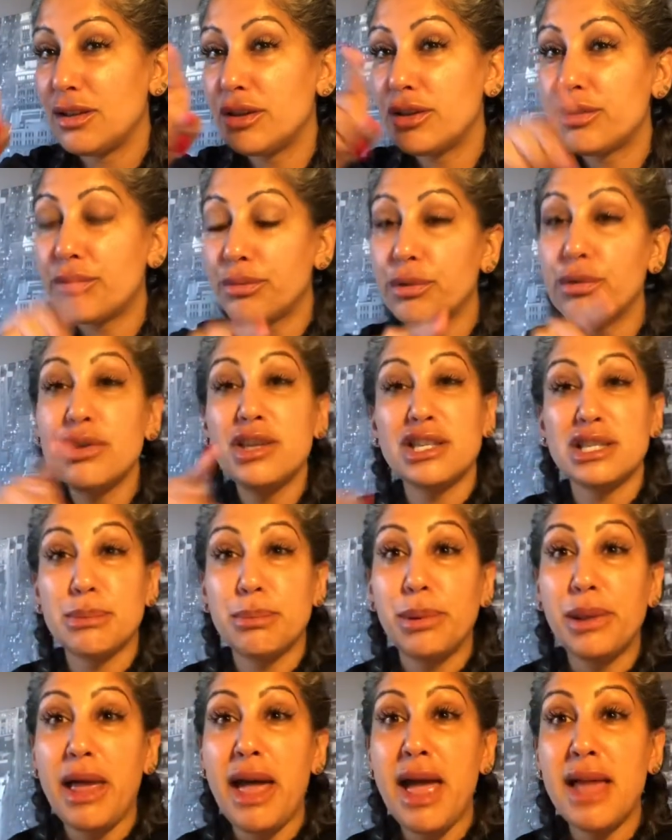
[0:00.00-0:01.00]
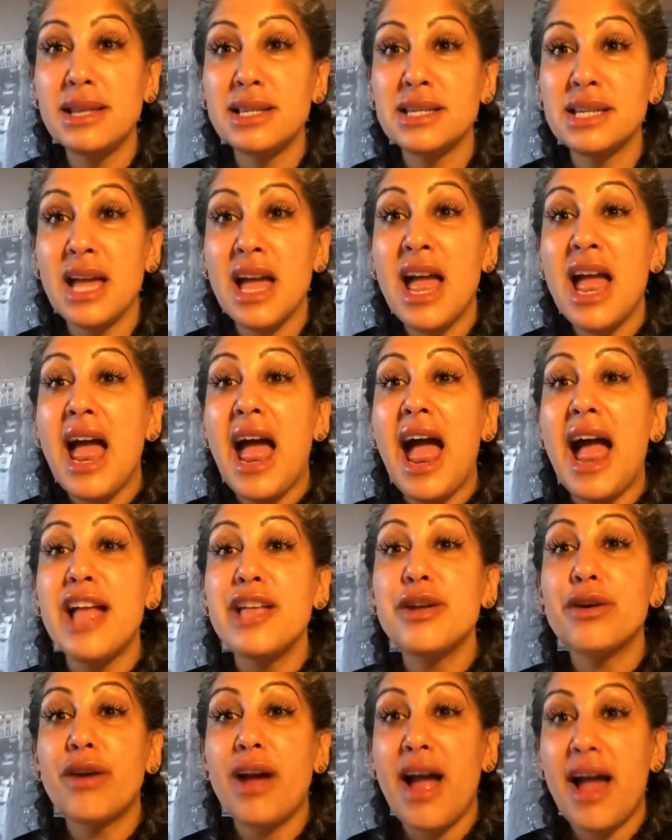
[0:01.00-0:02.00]
through this plant,
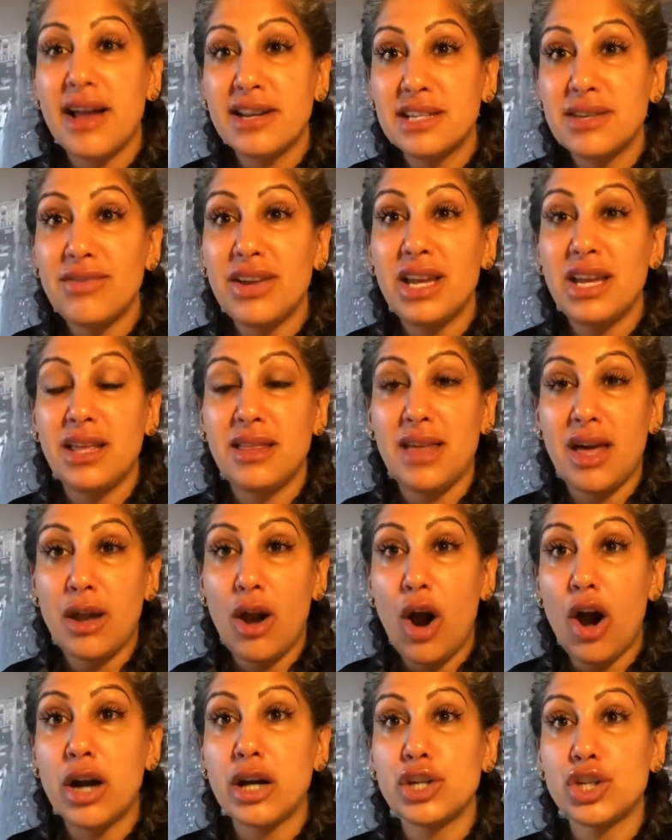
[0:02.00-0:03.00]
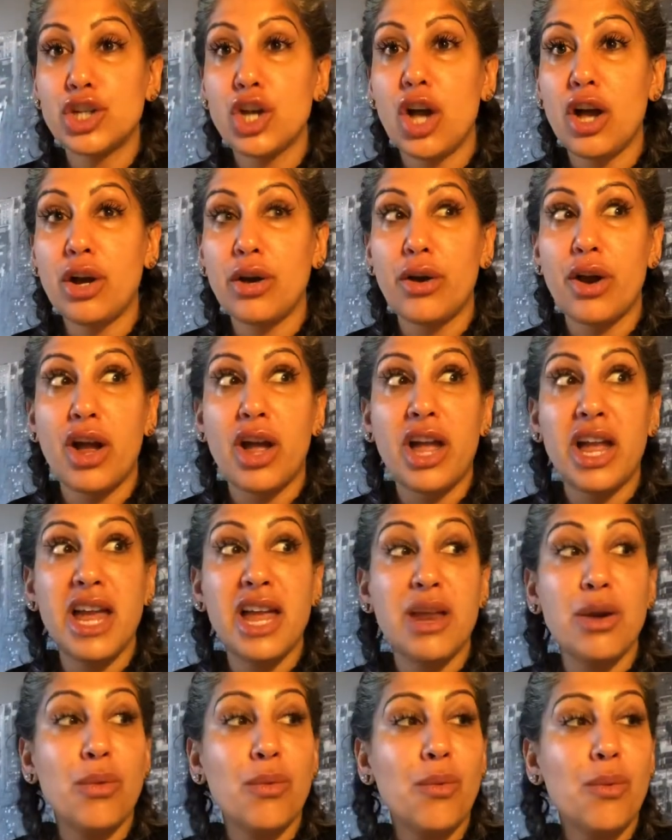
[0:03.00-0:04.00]
and you're activating that heart chakra
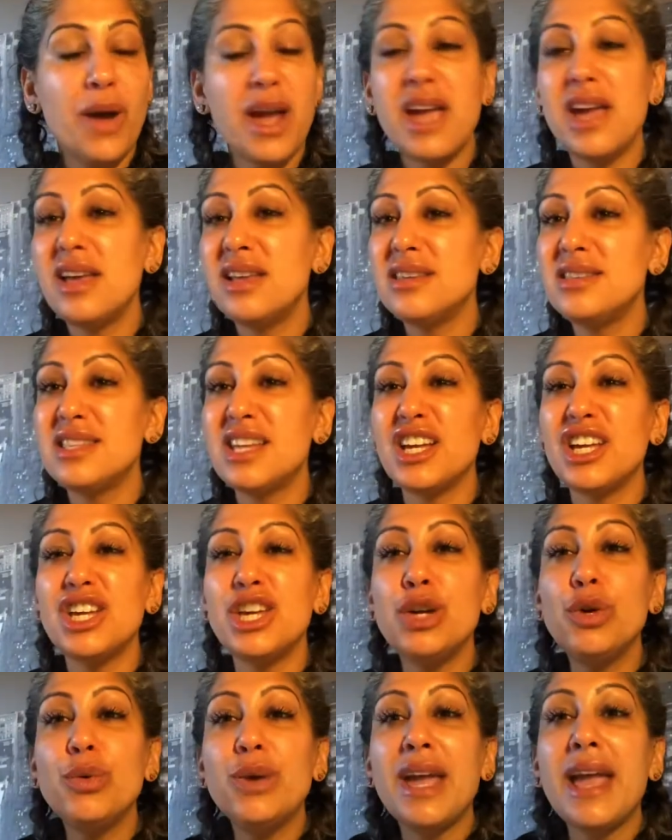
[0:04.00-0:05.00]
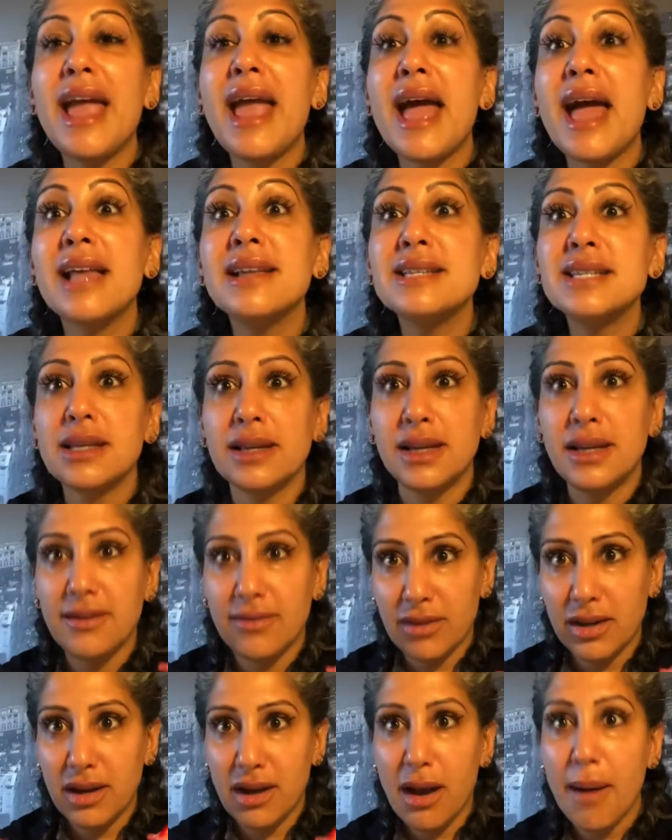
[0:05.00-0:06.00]
in ways that you can't
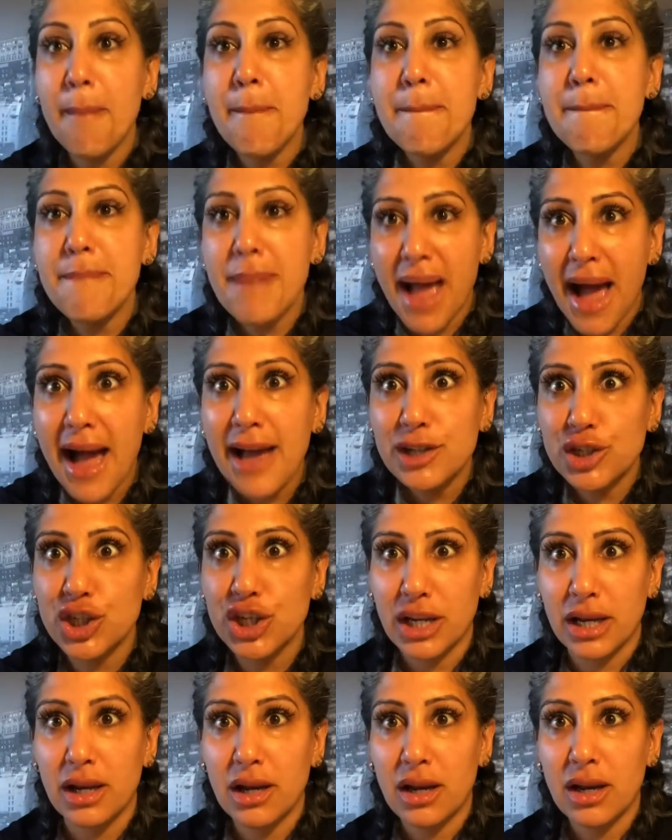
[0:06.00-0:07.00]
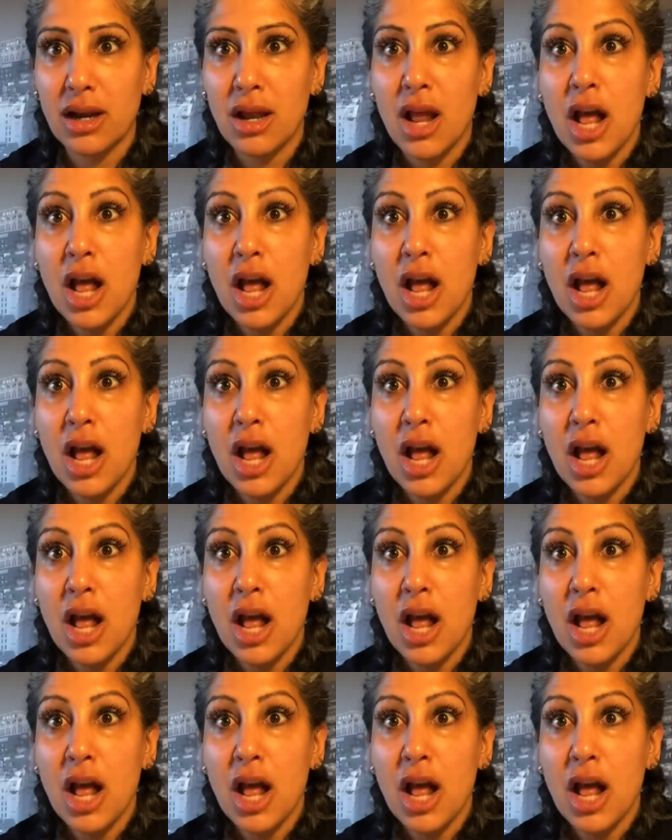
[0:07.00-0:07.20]
even imagine.